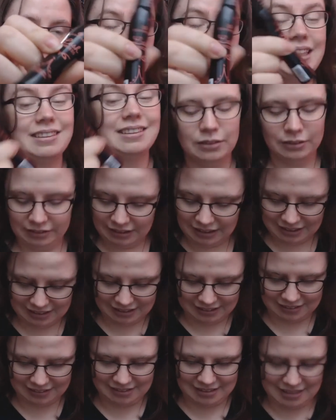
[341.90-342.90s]
But then to a
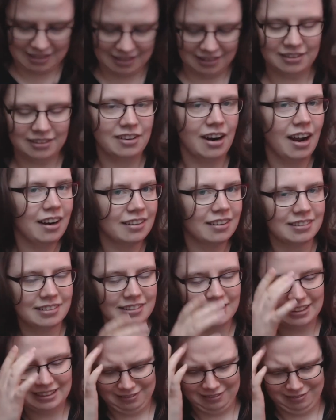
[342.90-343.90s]
certain extent, there are
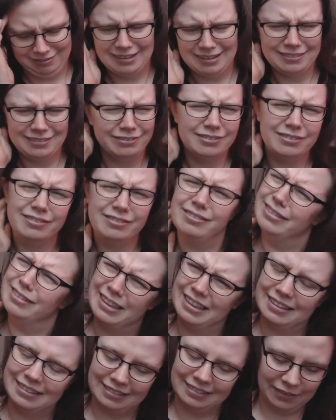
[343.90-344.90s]
only a
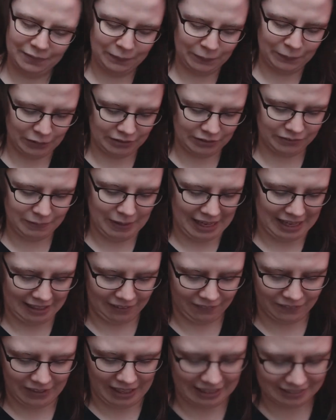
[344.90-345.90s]
certain number of
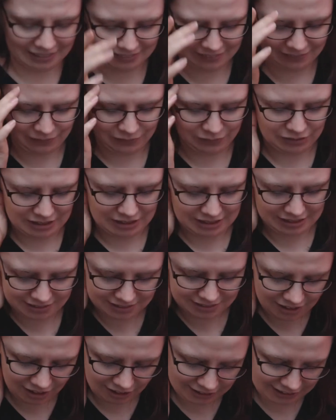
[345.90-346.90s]
makeup items, and
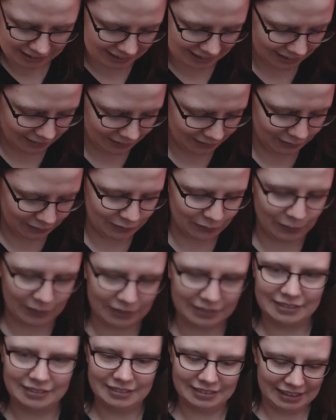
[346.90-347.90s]
it's not like you would
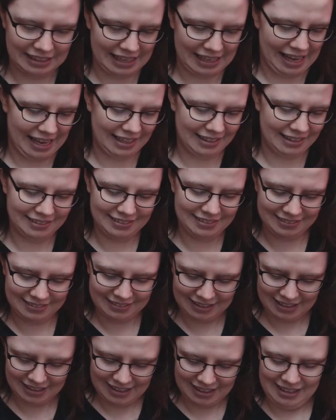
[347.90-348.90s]
want to
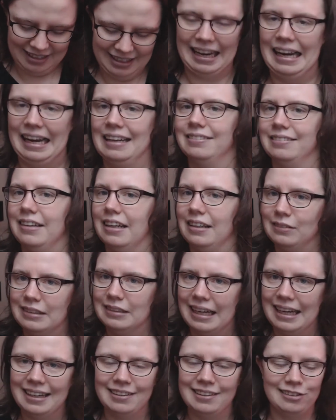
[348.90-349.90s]
get a
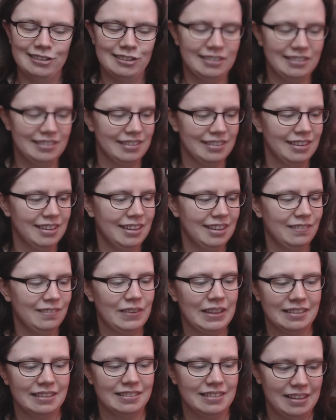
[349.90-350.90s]
foundation
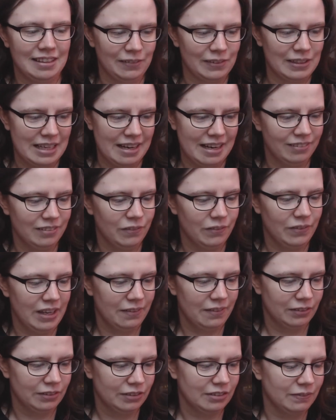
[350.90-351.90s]
because they would never
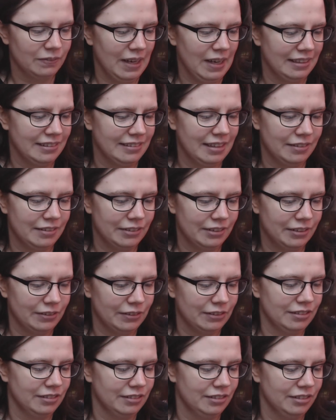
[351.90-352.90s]
be able to match
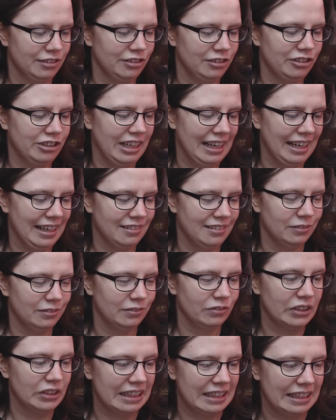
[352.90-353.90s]
everyone's shade
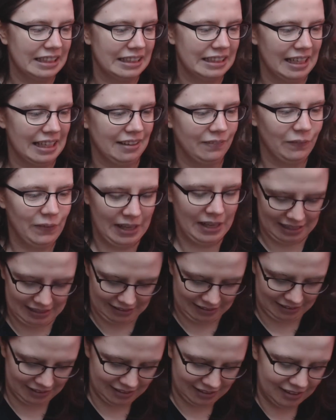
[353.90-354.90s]
really that
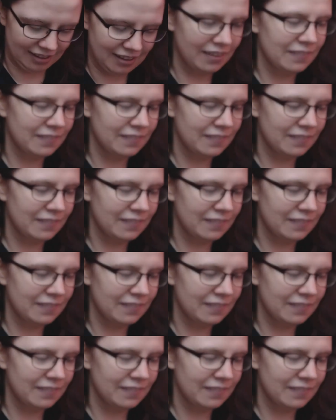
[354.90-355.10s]
well.